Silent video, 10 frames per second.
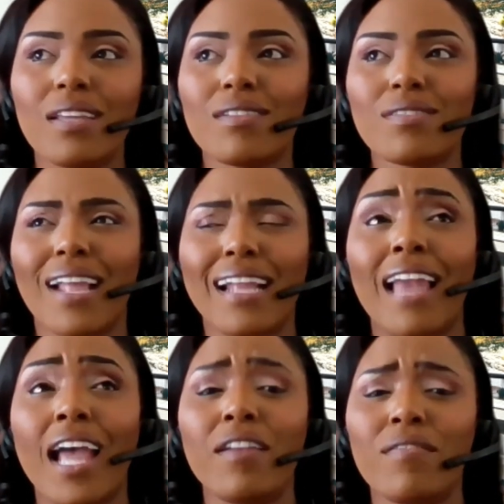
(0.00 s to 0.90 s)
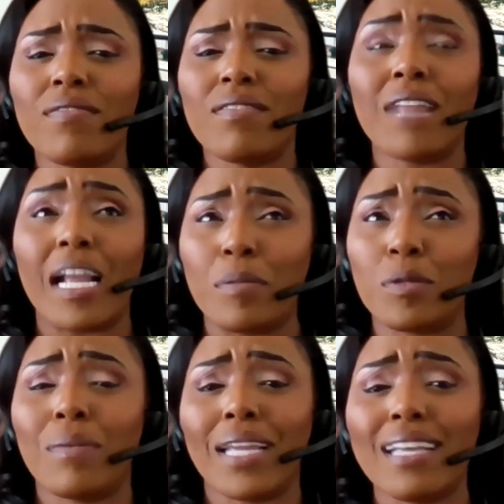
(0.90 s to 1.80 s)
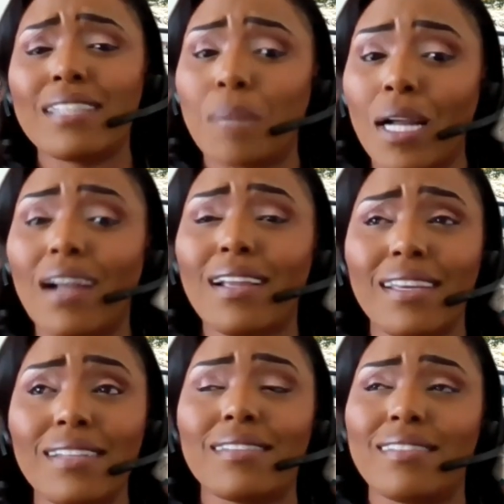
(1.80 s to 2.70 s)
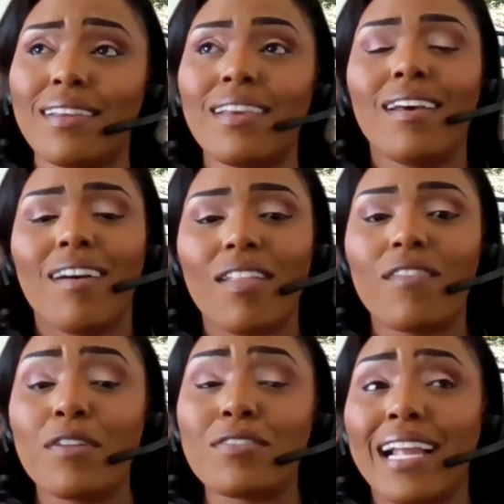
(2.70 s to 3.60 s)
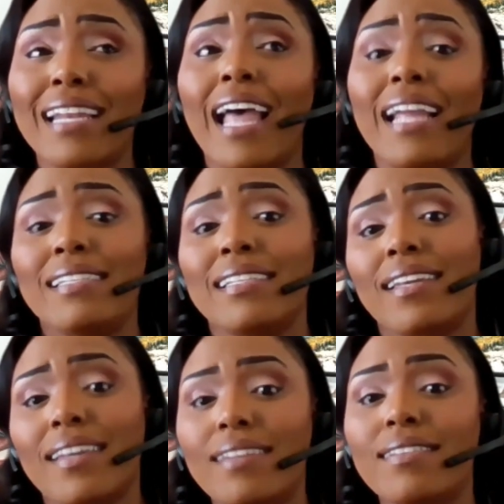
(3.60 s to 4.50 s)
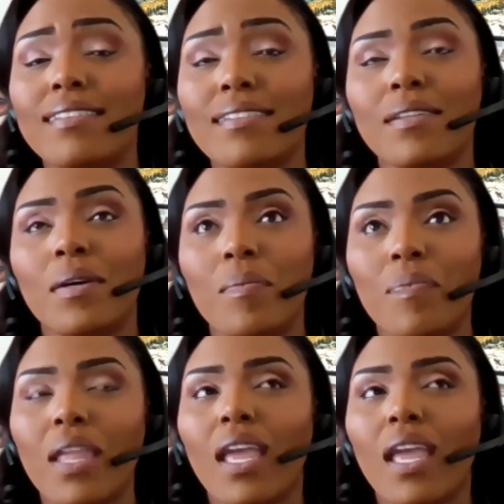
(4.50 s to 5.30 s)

There's like between my kids and my godkids and there's like 9 Z kids. So